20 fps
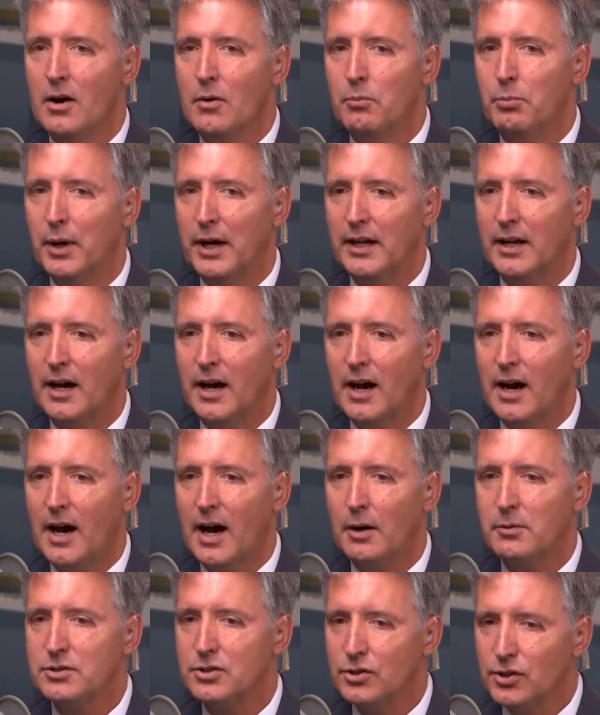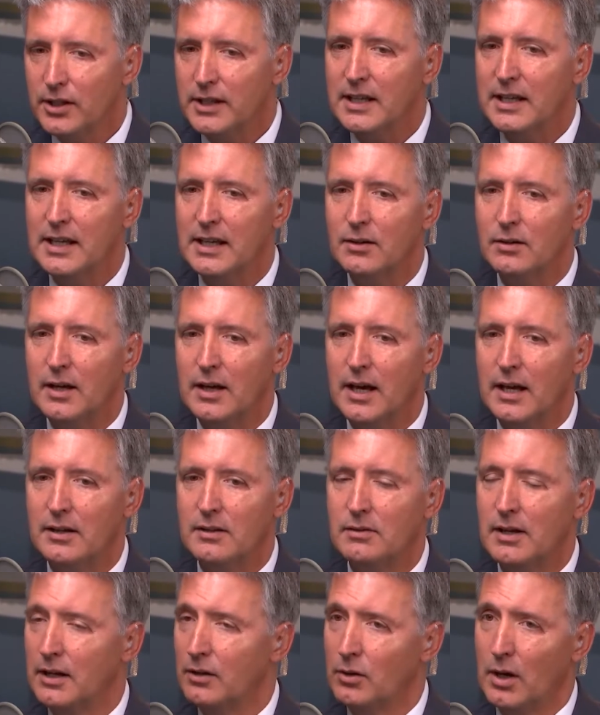But I was looking
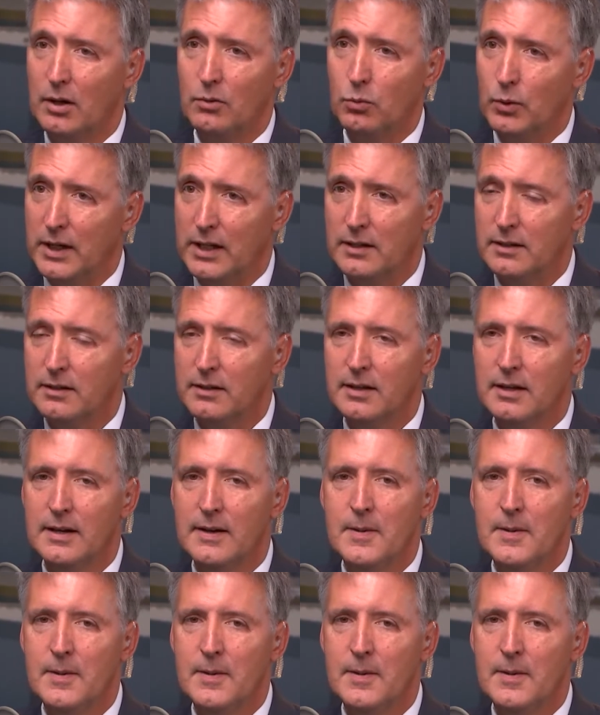at Wheaton